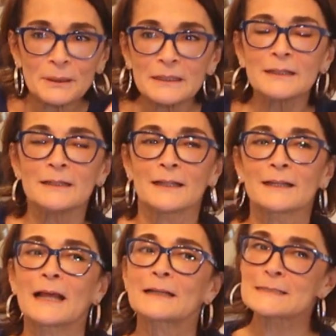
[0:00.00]
beat
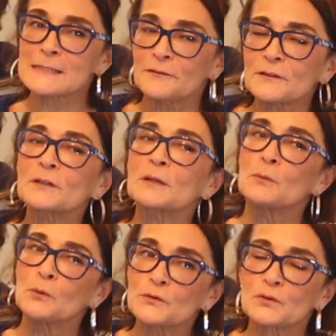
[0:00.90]
and I could definitely
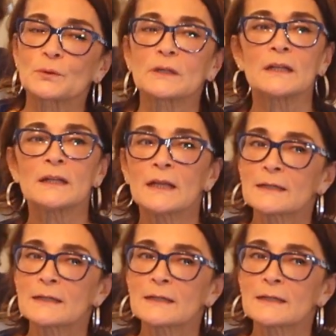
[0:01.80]
move to it.